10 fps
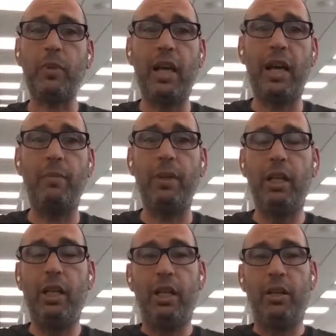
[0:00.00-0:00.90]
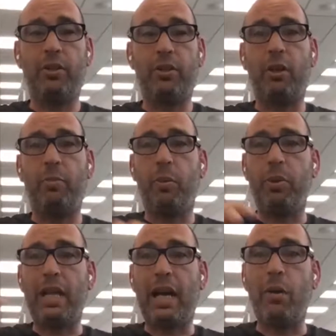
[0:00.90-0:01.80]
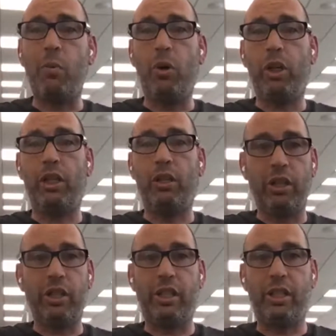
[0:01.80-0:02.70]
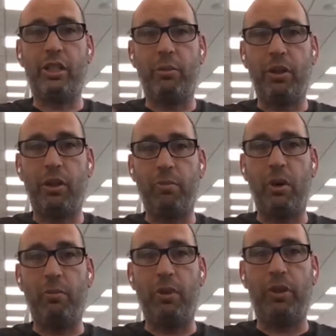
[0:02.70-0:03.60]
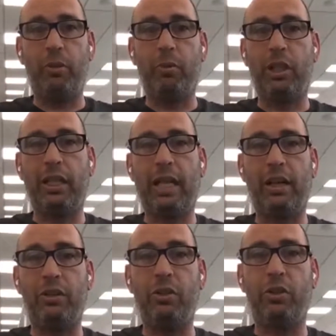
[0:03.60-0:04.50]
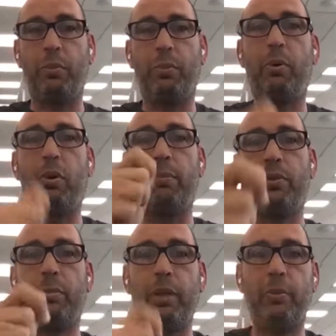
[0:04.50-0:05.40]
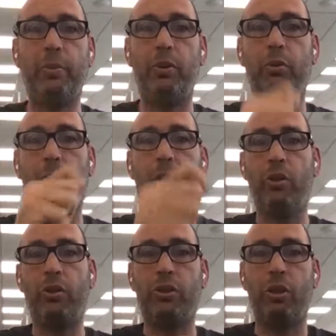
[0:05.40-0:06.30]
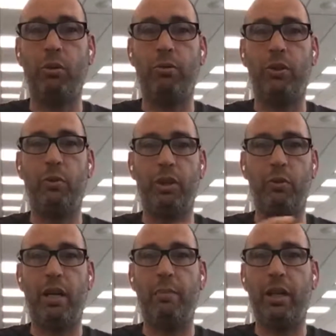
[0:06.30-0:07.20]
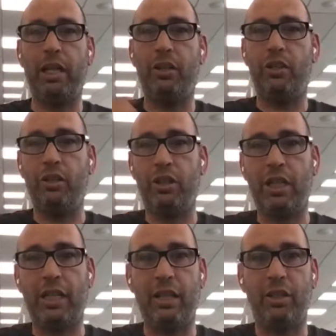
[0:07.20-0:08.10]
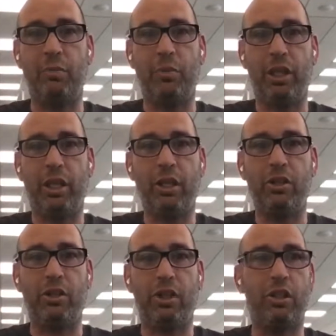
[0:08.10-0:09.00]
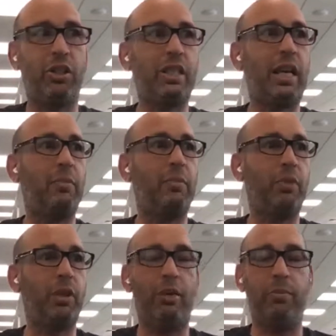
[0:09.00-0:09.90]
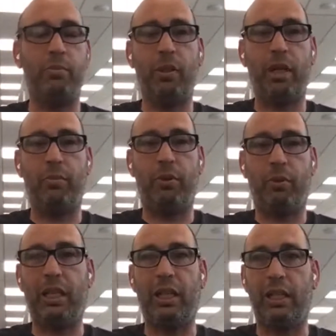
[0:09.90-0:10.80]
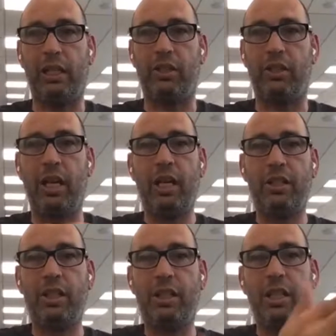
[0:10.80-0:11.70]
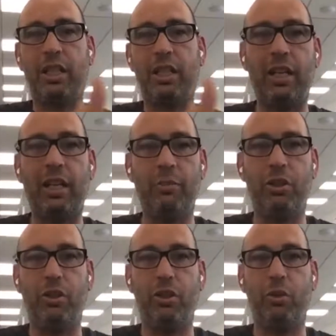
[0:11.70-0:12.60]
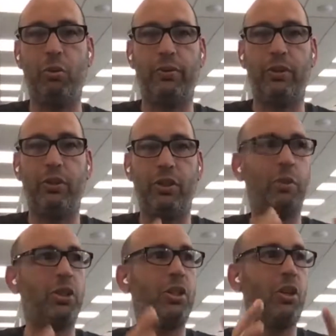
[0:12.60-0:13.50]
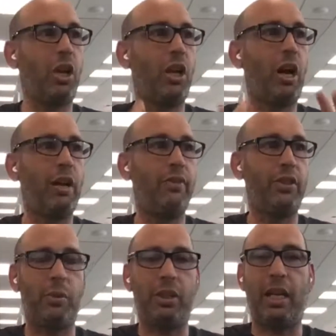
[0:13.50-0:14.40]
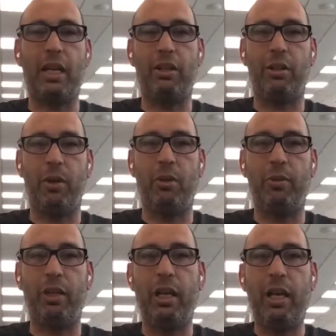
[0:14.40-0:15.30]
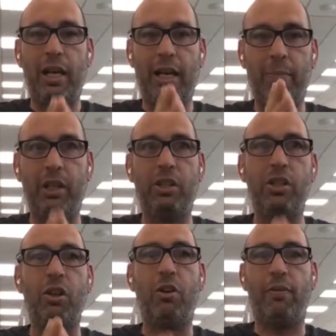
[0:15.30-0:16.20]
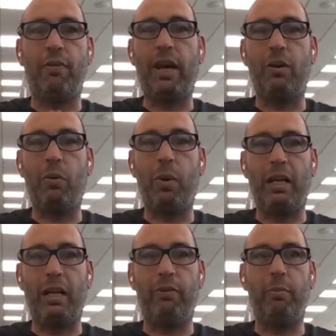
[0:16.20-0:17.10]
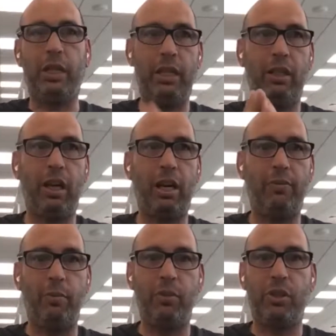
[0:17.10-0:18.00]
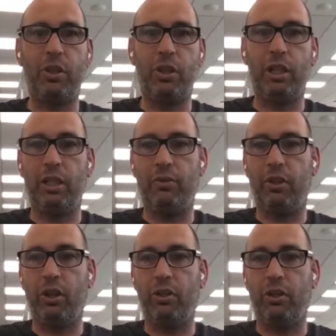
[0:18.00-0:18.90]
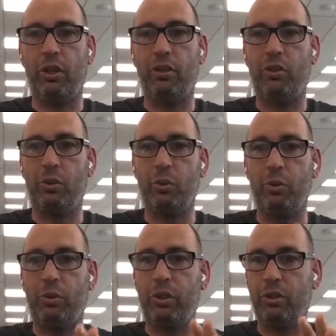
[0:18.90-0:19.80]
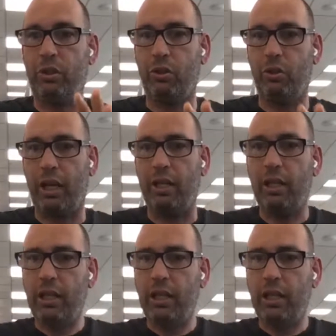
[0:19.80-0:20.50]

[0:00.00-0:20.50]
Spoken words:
But we are working on a system at the moment that will allow you to prompt people who posted a review into Rate My Agent to get them within those same 3 clicks to syndicate them into Google Reviews. So it's not live as we stand at the moment, but it's not far away from being live, and we'll certainly give you those tools to do that.